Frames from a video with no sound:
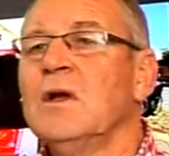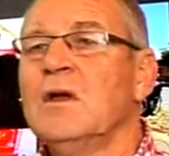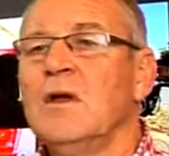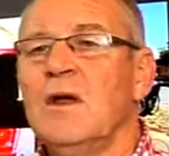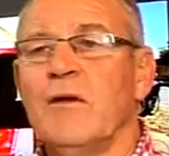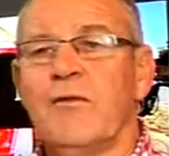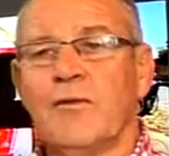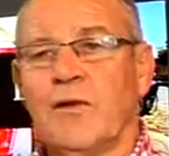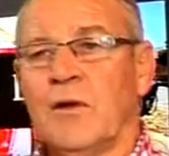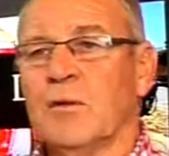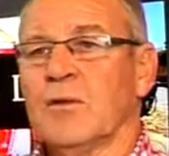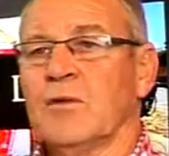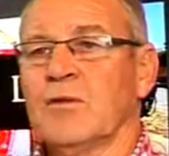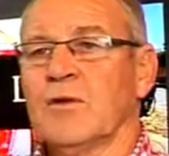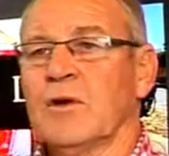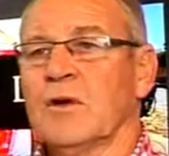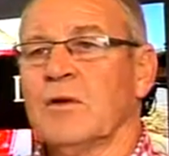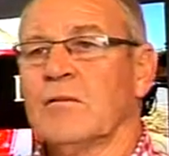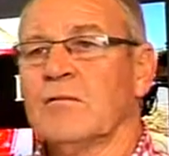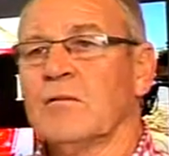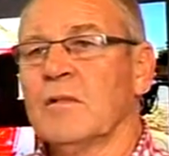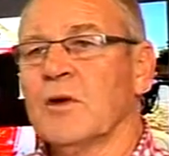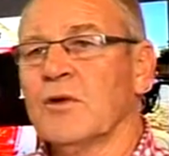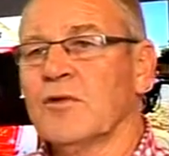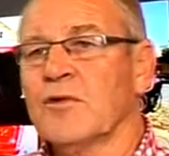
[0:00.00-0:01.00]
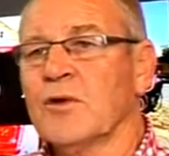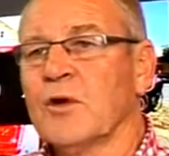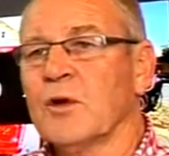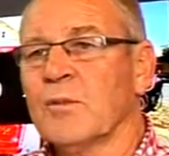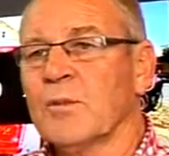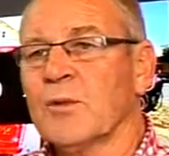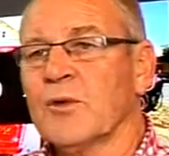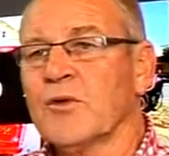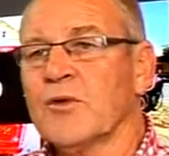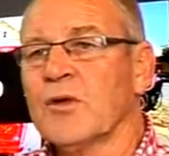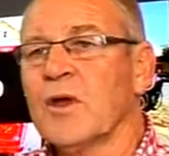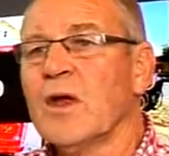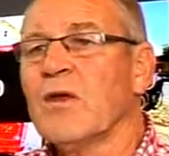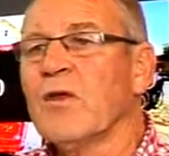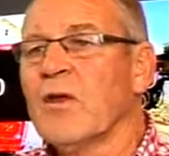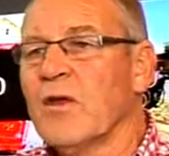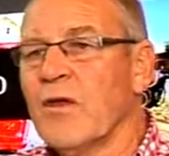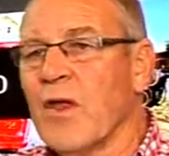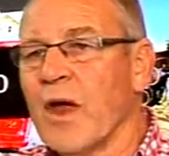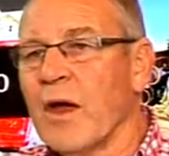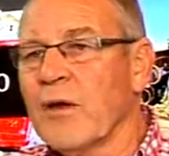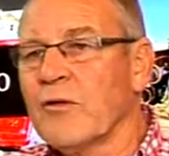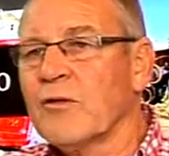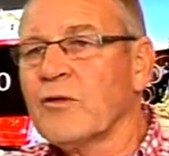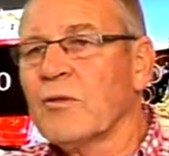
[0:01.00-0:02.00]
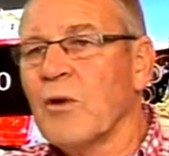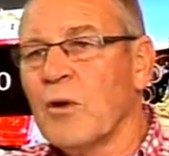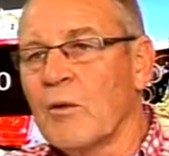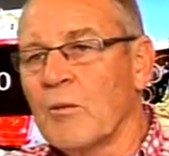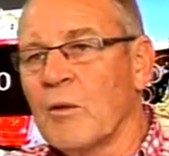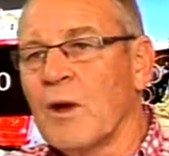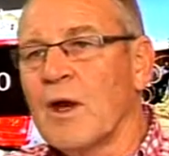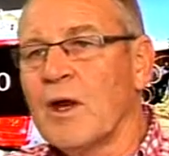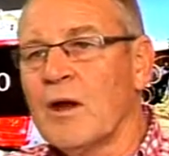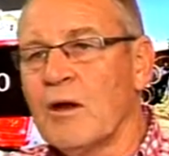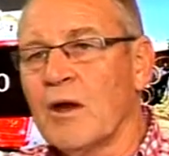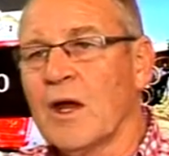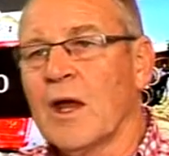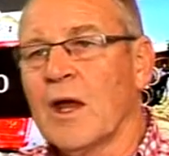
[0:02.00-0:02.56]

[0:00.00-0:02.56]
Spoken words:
if there was a surplus there, then that's what went into